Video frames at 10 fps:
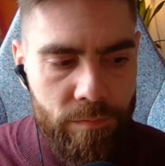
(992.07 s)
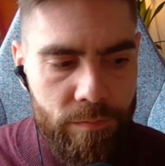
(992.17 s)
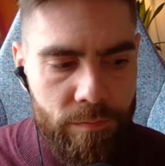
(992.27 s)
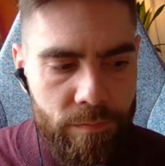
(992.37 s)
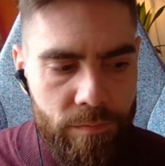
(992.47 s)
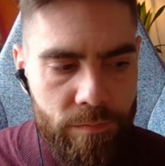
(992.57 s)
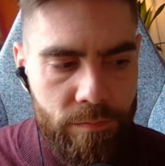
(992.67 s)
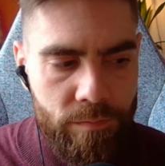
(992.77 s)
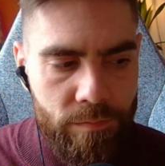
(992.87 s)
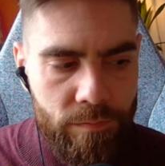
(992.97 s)

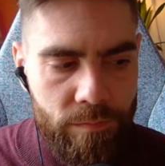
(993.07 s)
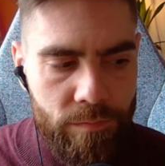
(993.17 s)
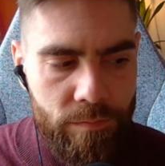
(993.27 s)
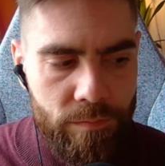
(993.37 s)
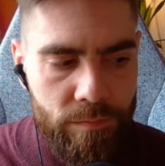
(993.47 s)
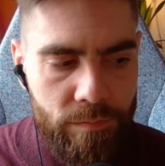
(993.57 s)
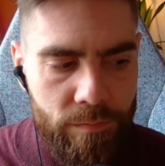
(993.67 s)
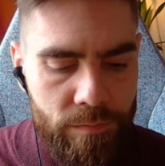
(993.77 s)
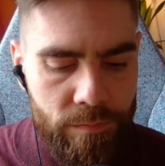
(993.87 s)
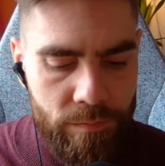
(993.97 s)

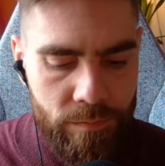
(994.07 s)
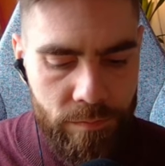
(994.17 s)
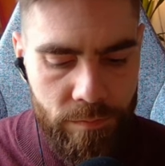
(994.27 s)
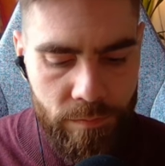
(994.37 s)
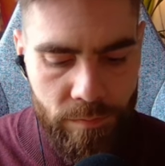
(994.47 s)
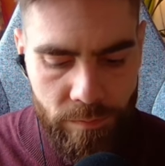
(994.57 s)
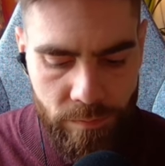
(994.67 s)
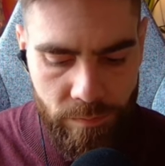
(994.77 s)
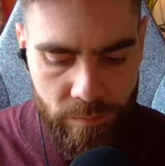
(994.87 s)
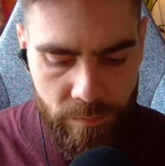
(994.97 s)

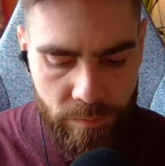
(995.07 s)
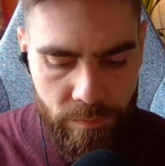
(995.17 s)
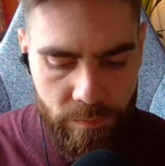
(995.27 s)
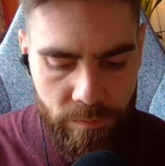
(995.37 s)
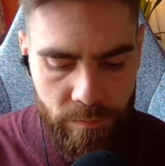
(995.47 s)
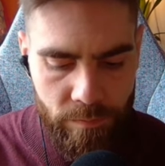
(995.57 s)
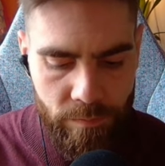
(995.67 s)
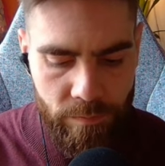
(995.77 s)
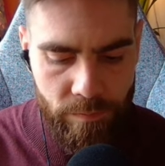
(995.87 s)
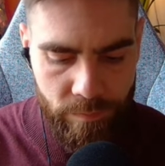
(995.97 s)

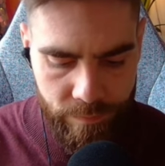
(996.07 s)
(not speaking)